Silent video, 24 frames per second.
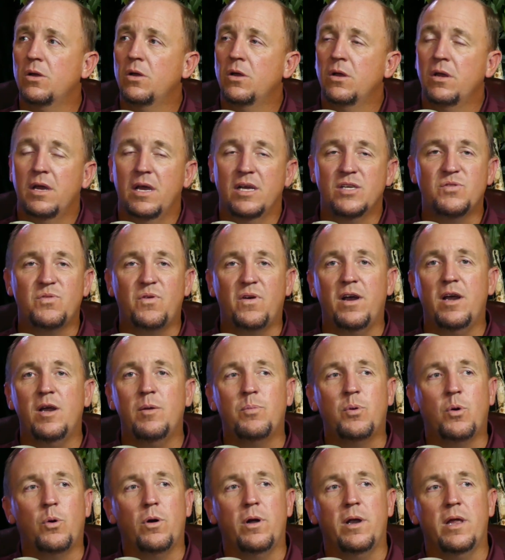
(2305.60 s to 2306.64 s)
It's very
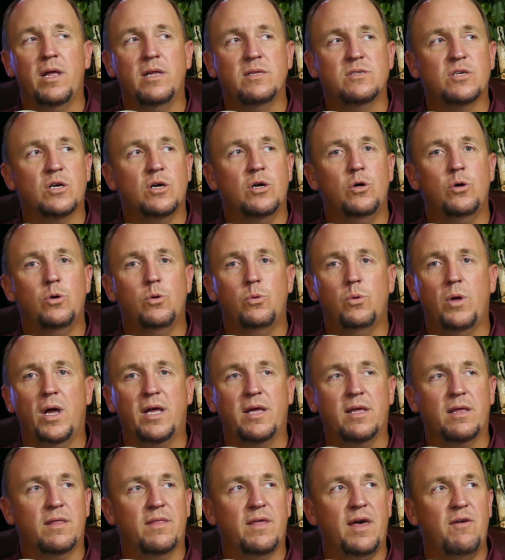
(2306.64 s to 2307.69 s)
important. And so, like,
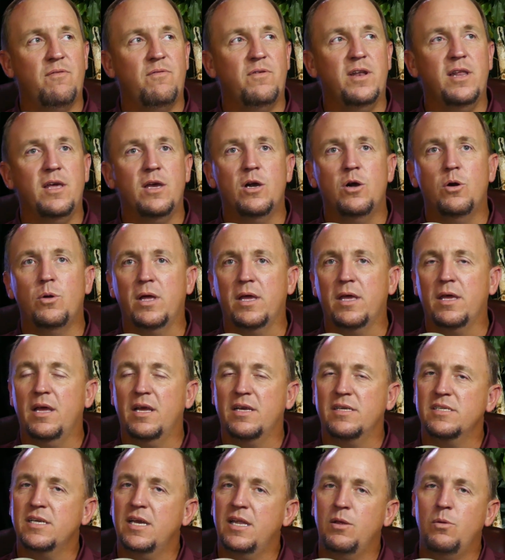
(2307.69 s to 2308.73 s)
that video, like I
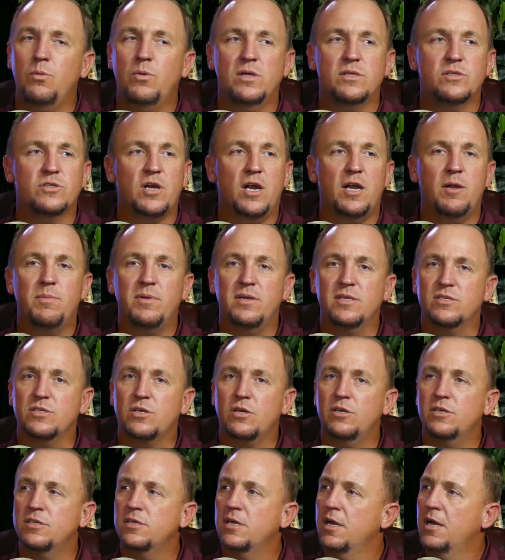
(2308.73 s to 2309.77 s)
said, he wasn't trying to be
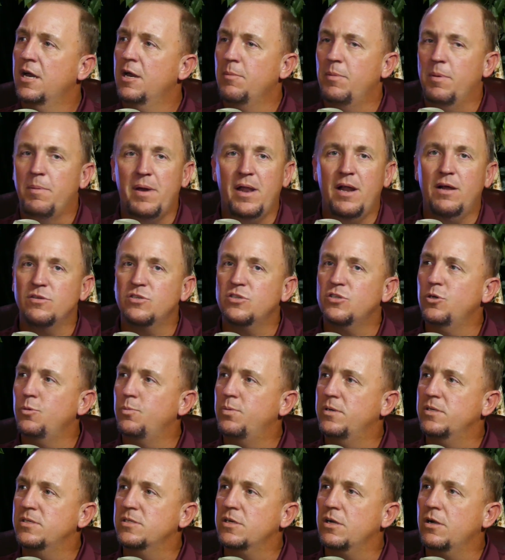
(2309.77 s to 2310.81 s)
discouraged, but man, I was super
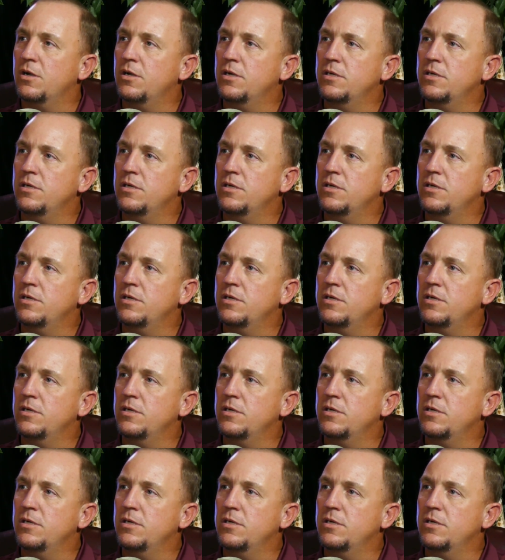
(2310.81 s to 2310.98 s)
discouraged.